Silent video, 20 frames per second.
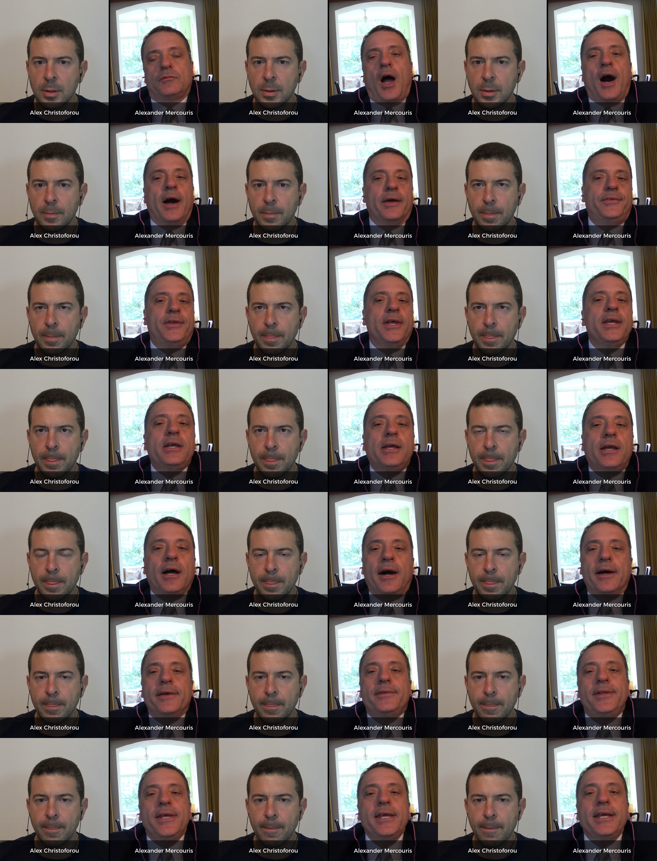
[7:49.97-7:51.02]
Speaker 1: I think
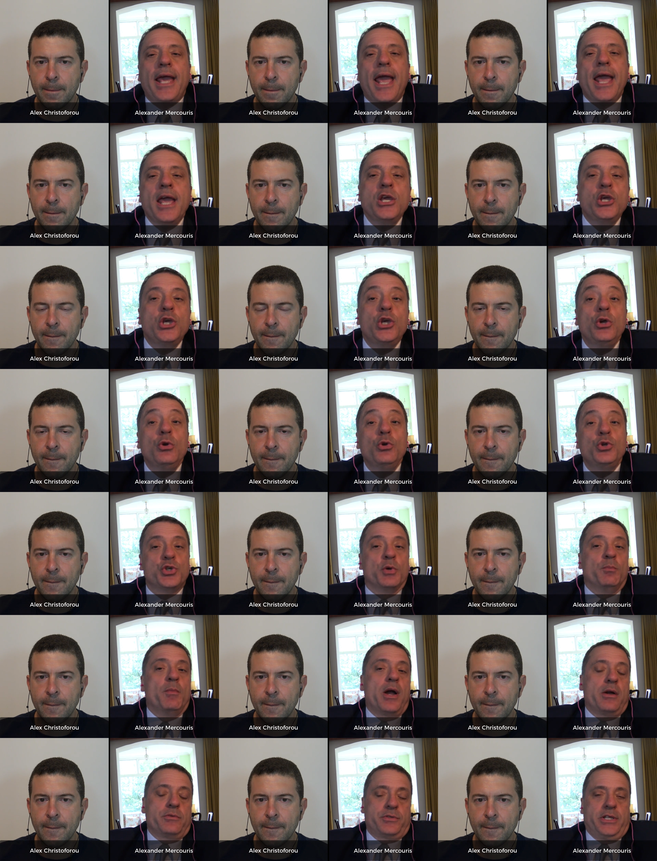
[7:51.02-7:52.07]
a
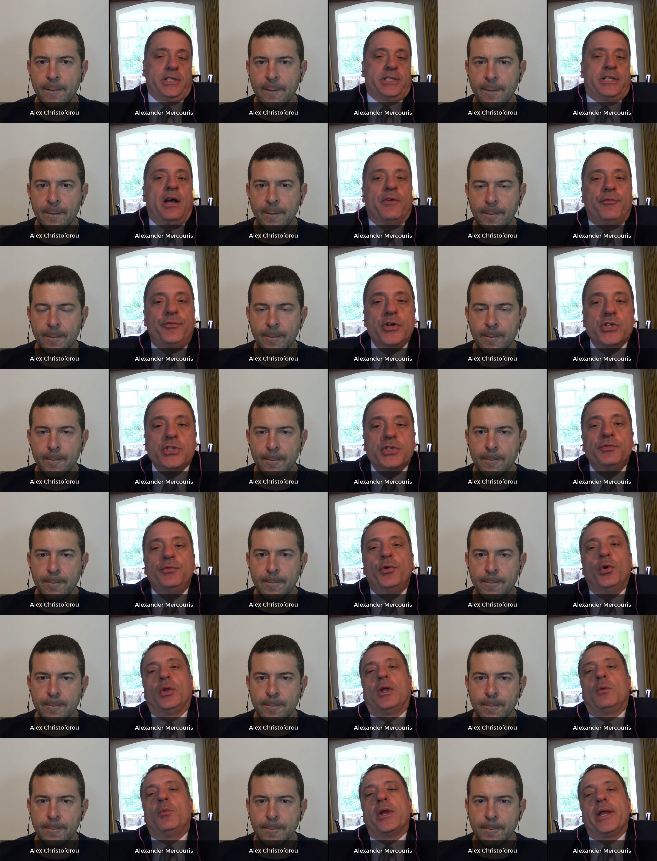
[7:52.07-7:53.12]
huge amount is. Now, first
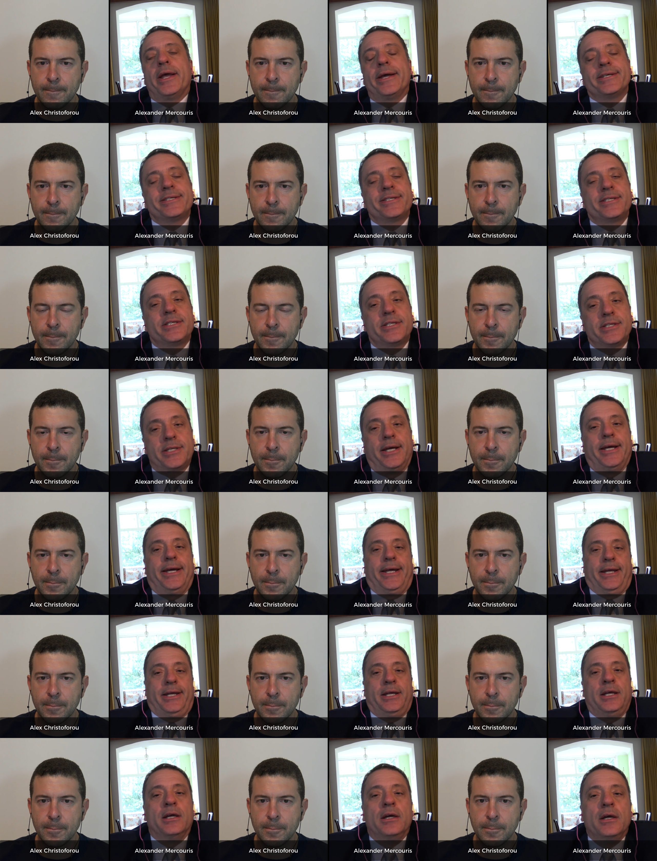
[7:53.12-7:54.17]
of all, one has to
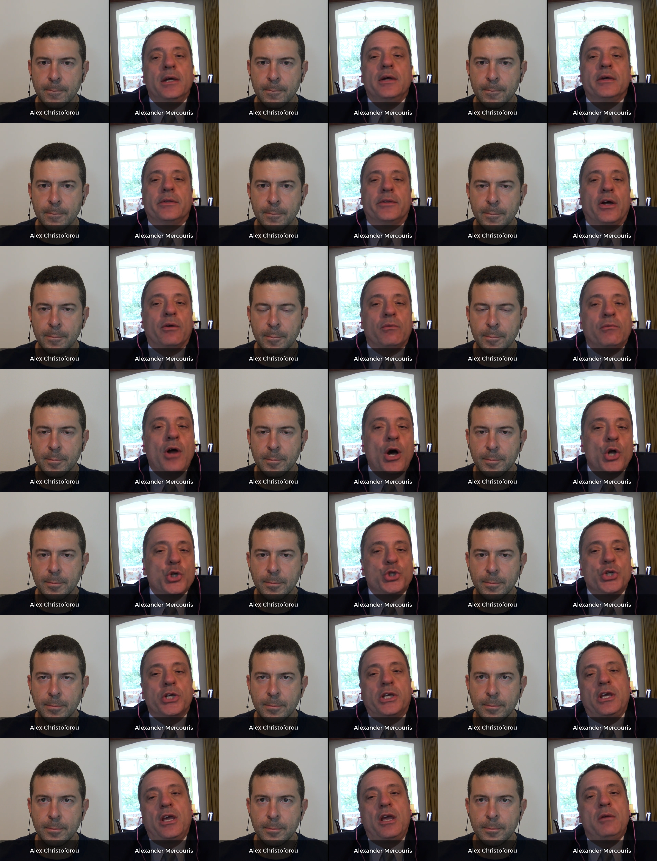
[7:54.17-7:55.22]
say that
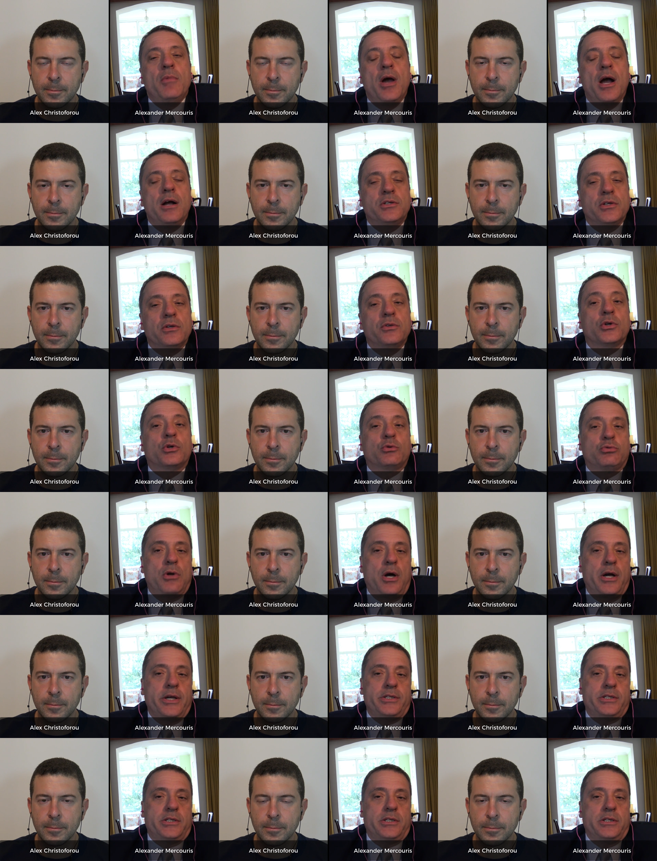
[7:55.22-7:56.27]
Russia came out of the
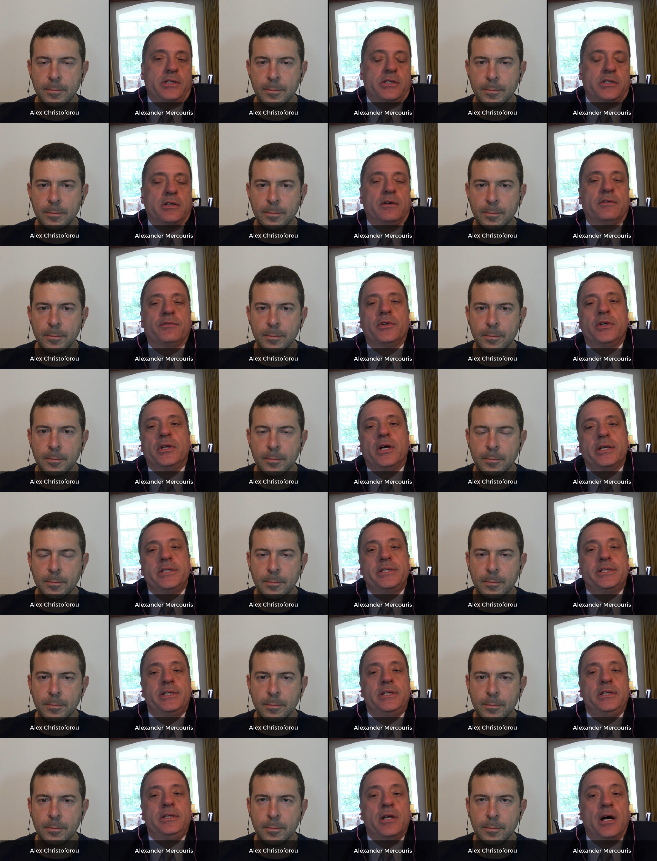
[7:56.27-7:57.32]
crisis of the
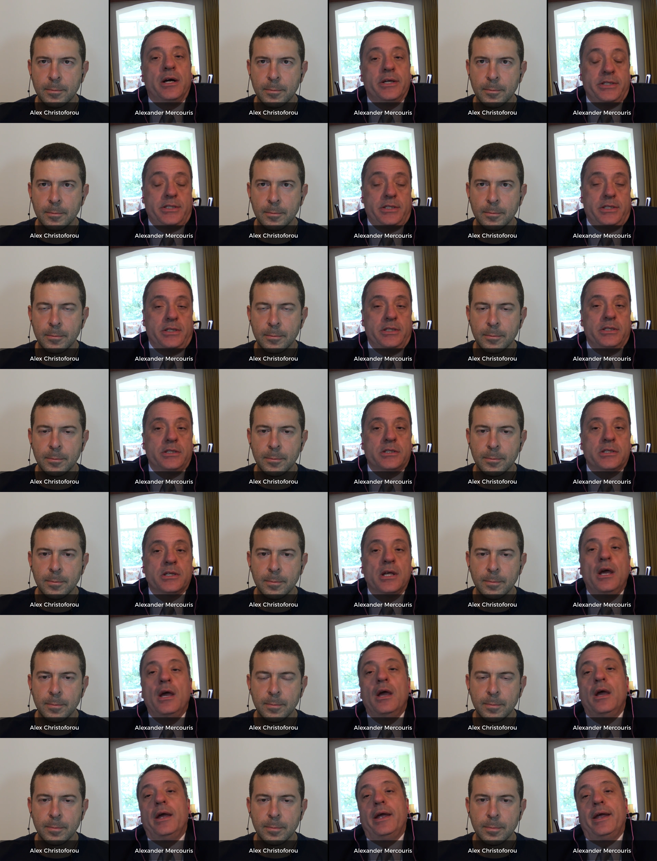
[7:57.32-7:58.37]

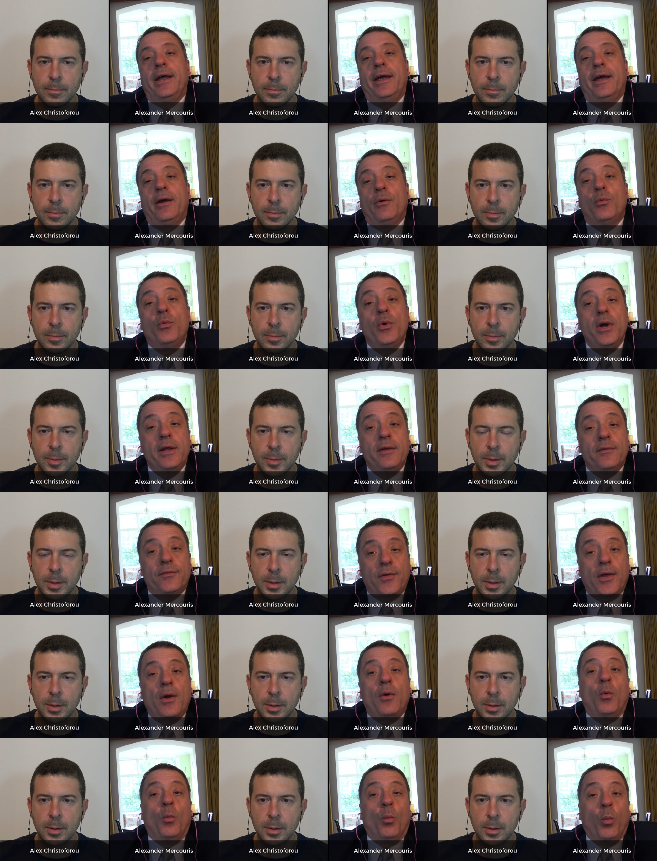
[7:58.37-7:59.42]
1990s
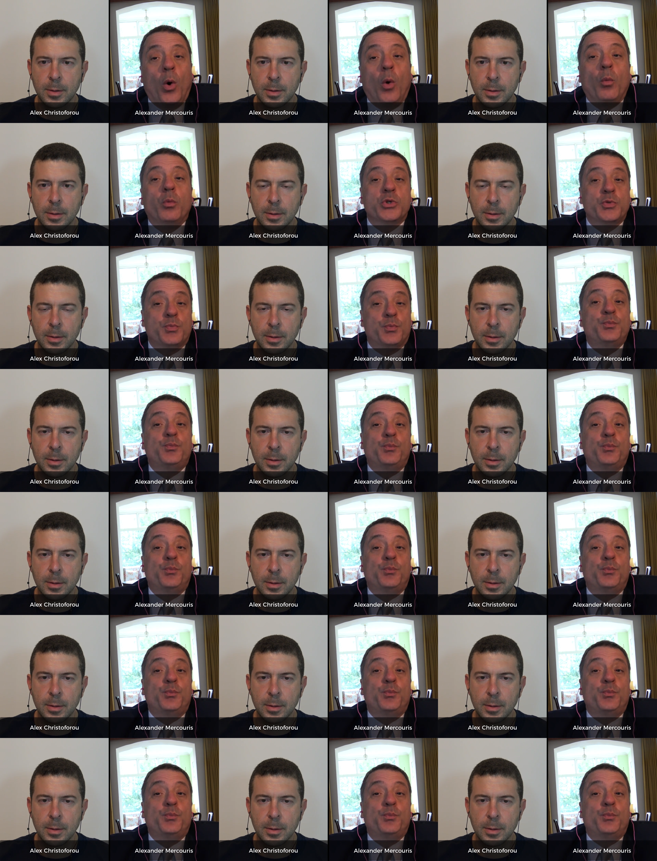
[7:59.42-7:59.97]
with what was